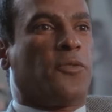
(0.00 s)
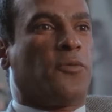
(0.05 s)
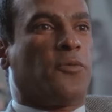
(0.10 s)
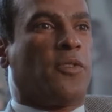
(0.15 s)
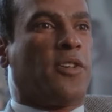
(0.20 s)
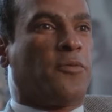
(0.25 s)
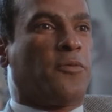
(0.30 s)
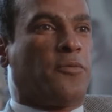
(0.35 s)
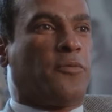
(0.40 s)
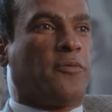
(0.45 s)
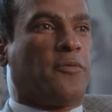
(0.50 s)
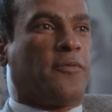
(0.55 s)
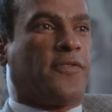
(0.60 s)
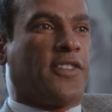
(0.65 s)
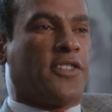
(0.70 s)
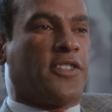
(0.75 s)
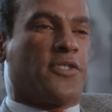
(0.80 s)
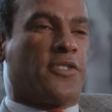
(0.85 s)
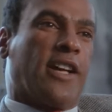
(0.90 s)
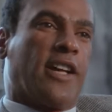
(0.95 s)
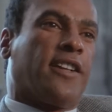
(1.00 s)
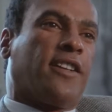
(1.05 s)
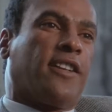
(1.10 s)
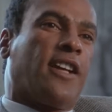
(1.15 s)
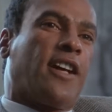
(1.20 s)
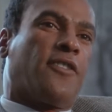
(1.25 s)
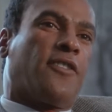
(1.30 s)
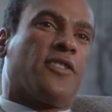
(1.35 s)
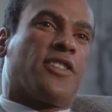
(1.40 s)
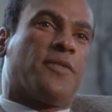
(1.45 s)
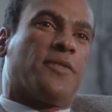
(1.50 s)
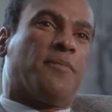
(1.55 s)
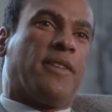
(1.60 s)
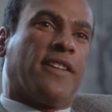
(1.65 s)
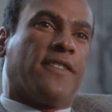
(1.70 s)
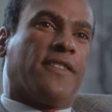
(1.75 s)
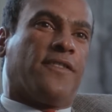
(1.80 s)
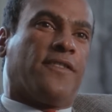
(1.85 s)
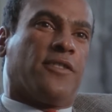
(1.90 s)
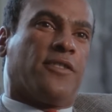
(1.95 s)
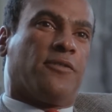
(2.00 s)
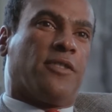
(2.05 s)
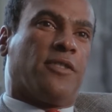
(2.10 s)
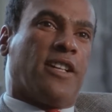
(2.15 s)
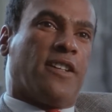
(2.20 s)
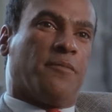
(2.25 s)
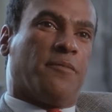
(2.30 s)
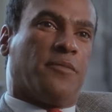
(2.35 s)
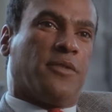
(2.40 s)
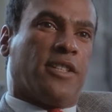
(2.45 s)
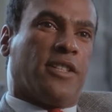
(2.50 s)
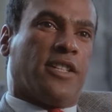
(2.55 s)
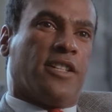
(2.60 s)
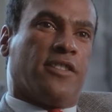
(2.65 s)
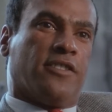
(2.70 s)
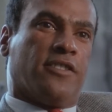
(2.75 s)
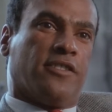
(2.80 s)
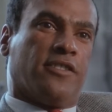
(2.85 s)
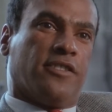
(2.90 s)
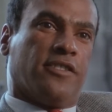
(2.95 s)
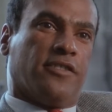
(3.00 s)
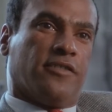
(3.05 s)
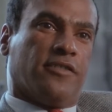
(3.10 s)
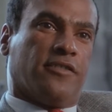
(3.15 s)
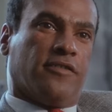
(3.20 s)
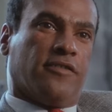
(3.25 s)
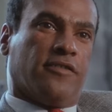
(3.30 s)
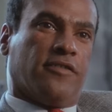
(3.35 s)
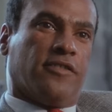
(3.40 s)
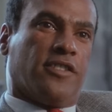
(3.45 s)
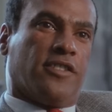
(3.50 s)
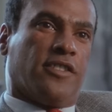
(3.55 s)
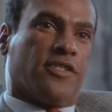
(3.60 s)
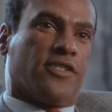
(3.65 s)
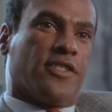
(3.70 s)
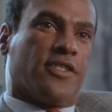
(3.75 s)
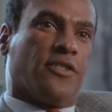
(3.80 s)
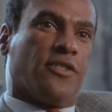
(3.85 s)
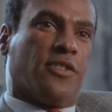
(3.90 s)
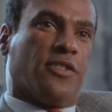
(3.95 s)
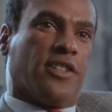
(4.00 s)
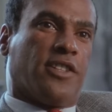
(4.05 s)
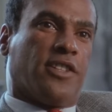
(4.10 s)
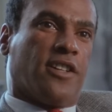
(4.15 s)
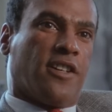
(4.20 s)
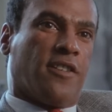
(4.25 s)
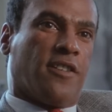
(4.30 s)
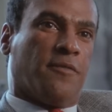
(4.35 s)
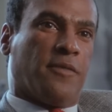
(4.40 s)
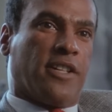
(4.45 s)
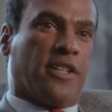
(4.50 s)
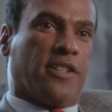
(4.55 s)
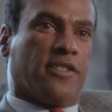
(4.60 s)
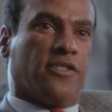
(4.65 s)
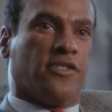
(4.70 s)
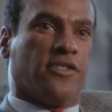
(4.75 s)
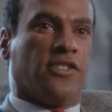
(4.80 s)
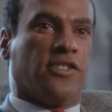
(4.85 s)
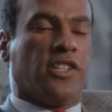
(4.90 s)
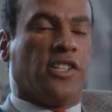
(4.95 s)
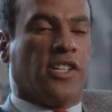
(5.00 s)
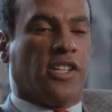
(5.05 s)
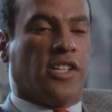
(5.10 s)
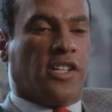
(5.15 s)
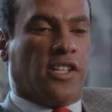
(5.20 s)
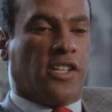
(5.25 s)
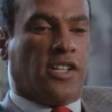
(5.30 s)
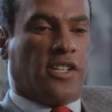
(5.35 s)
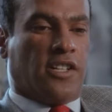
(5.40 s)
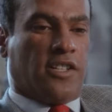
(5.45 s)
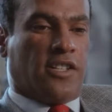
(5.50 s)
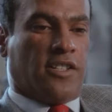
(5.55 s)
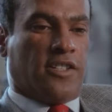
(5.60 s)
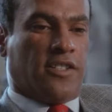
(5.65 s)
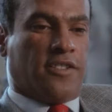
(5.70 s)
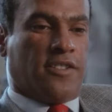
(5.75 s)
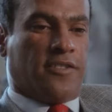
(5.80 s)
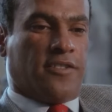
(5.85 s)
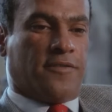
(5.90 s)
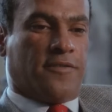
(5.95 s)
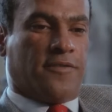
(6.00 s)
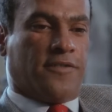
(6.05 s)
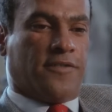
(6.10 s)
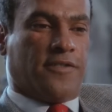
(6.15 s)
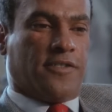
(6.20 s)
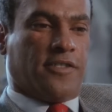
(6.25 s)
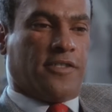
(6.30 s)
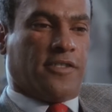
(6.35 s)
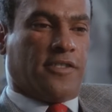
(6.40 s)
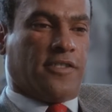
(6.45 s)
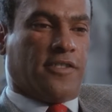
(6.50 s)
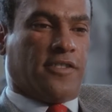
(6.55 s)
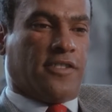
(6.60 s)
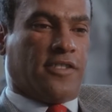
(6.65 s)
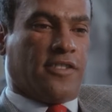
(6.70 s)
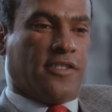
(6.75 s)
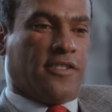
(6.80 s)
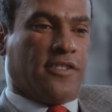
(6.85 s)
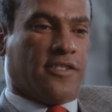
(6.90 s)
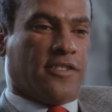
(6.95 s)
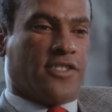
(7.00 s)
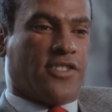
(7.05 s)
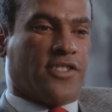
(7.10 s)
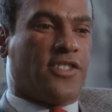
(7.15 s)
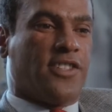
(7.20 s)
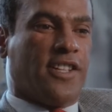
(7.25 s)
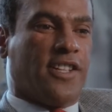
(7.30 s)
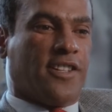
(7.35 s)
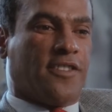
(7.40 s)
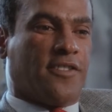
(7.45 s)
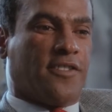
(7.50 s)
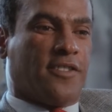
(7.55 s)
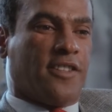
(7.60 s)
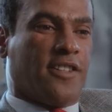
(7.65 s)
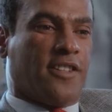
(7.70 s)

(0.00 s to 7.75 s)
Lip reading: Well, first I had a lot of respect for Rap Brown and Stokely Carmichael. SNCC